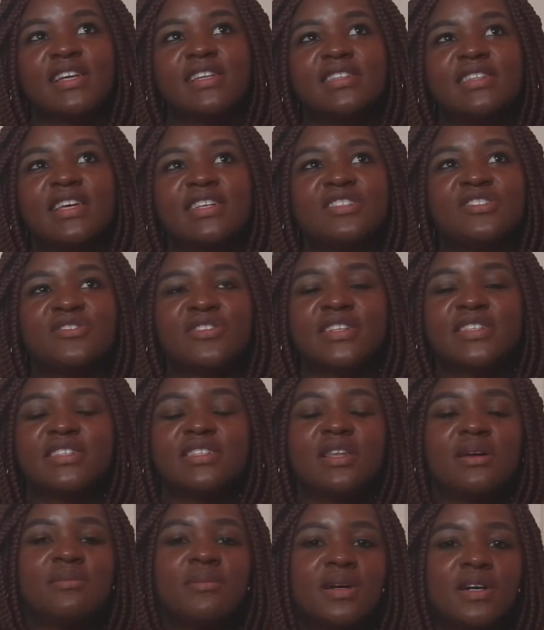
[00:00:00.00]
They
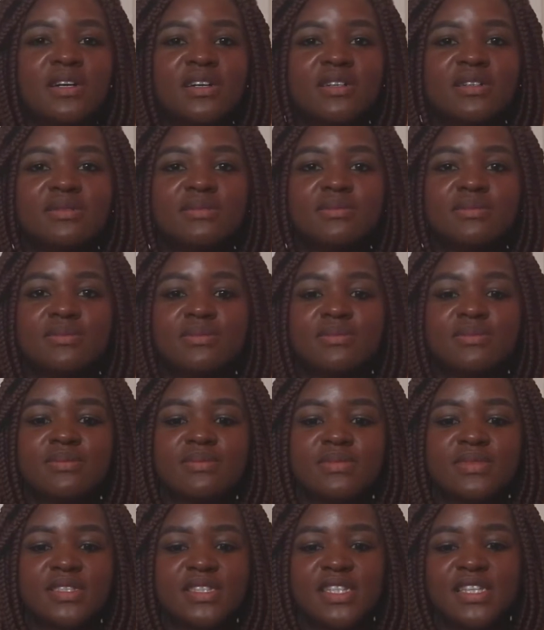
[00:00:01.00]
dressed them up
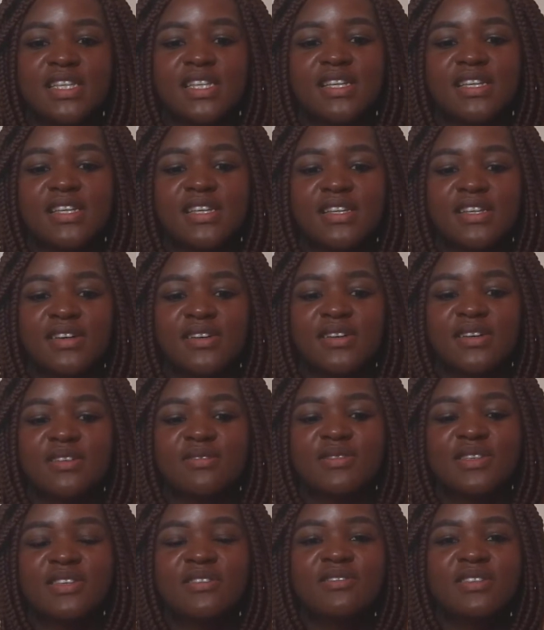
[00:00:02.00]
in
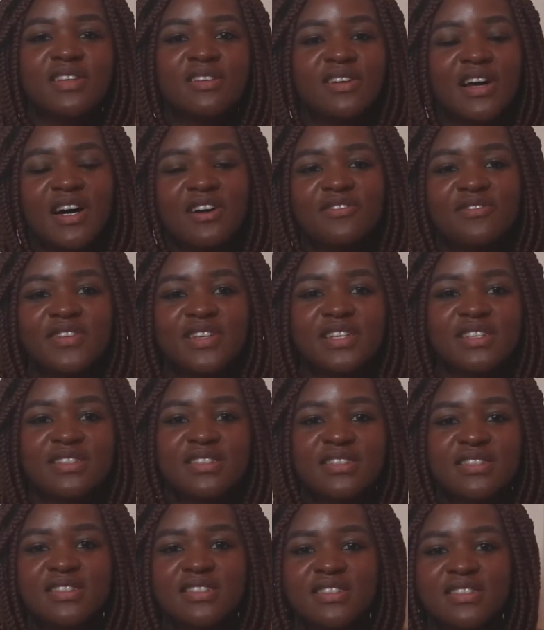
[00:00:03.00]
cute little outfits.
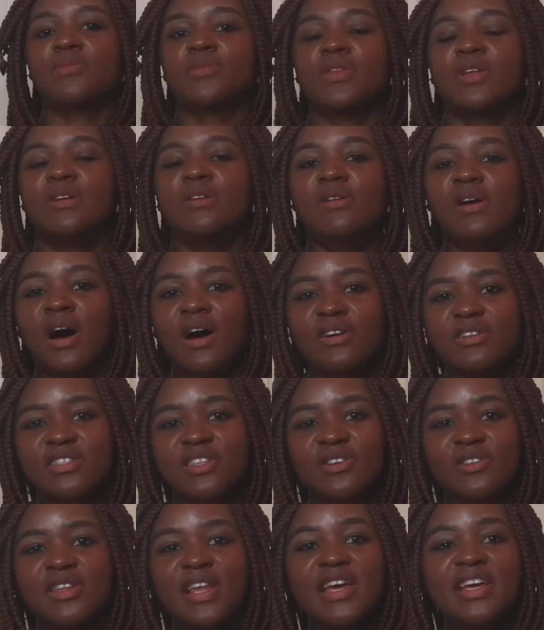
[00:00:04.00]

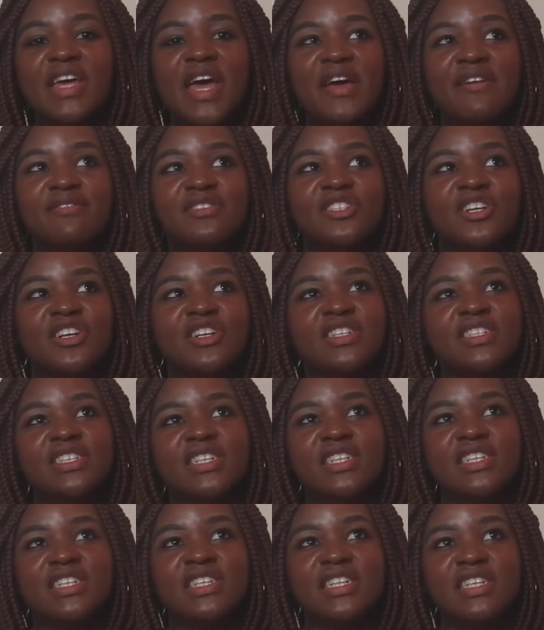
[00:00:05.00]
Also, they gave Journey
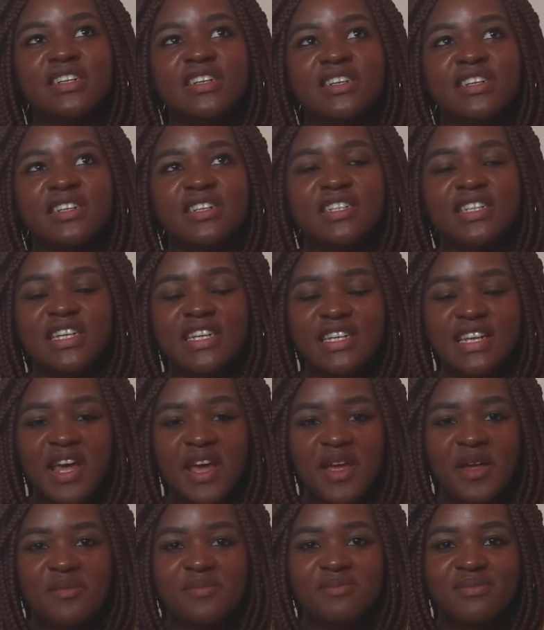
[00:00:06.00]
a
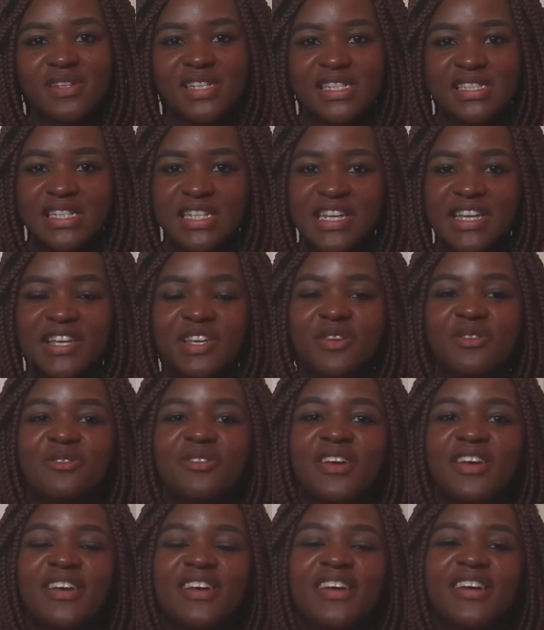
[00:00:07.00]
nickname in the
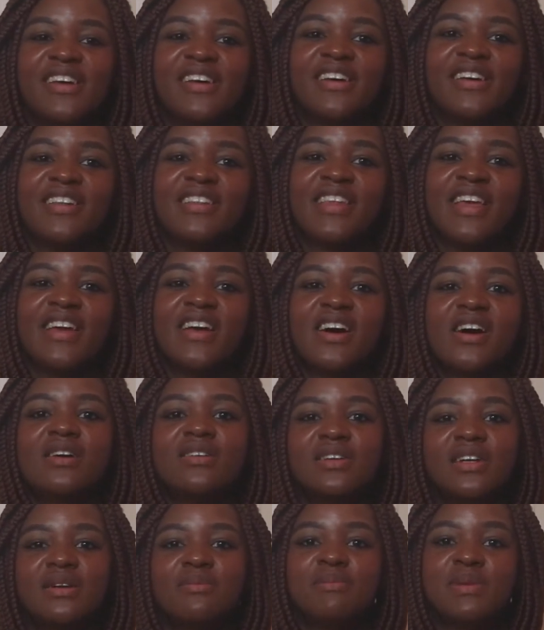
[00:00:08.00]
NICU. They
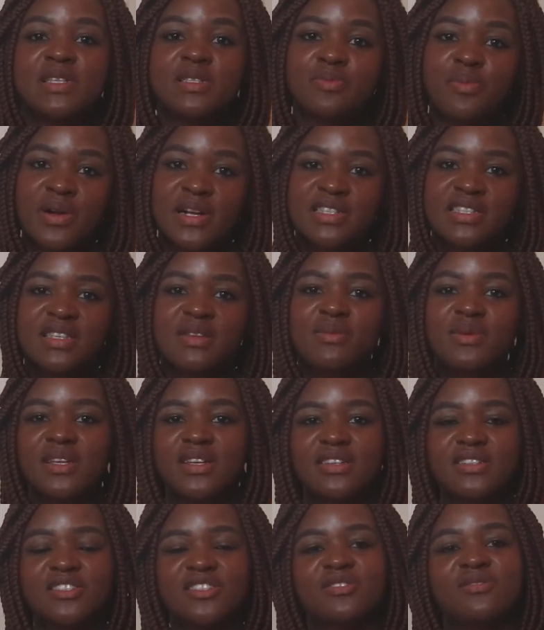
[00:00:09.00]
call her Miss Prissy
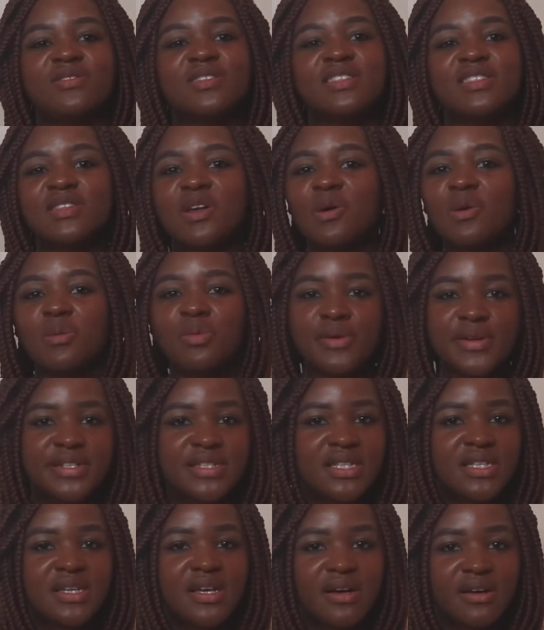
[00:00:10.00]
because she was so
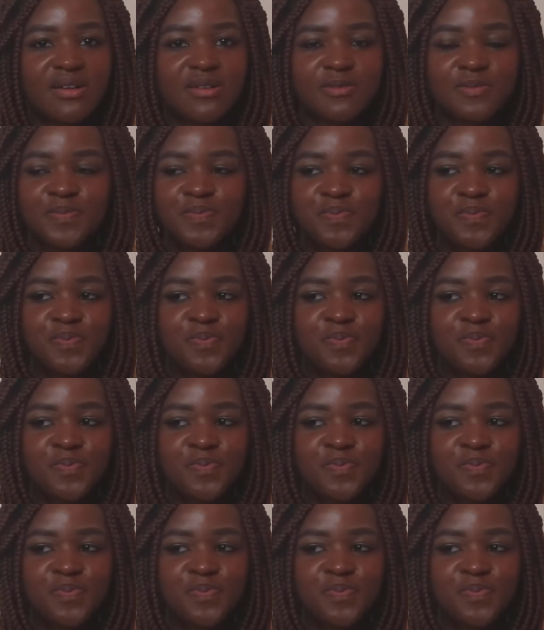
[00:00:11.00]
prissy, y'all.